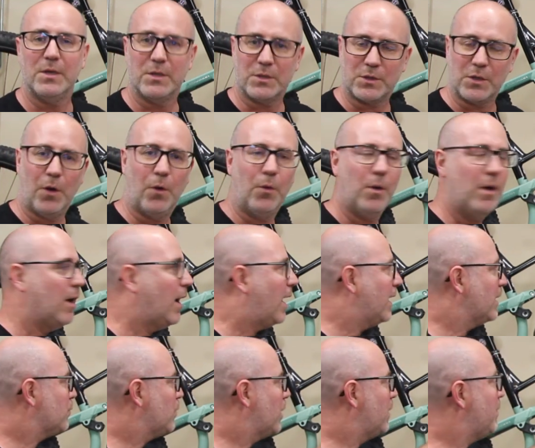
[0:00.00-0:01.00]
So I
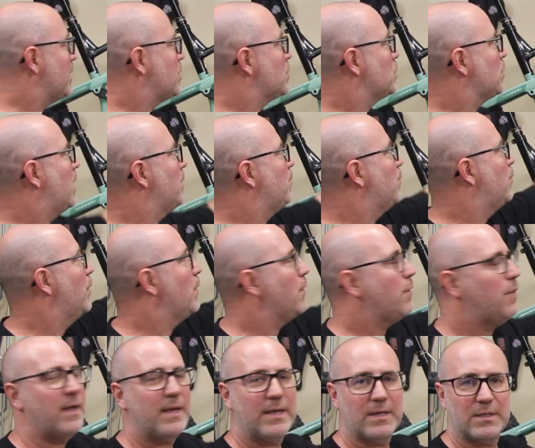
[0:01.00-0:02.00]
just want to make sure I put
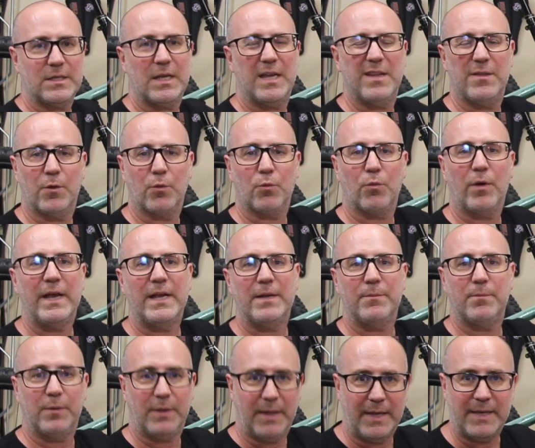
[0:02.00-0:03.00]
things in the right
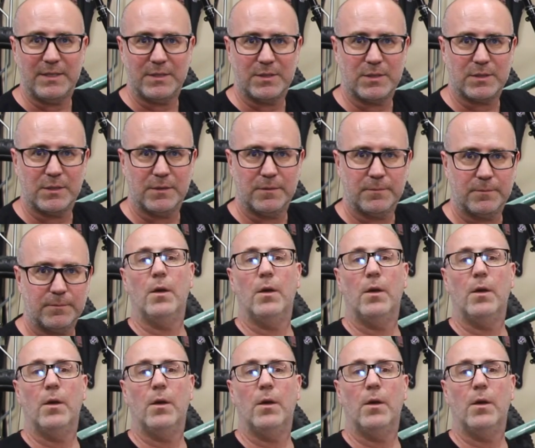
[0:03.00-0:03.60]
place.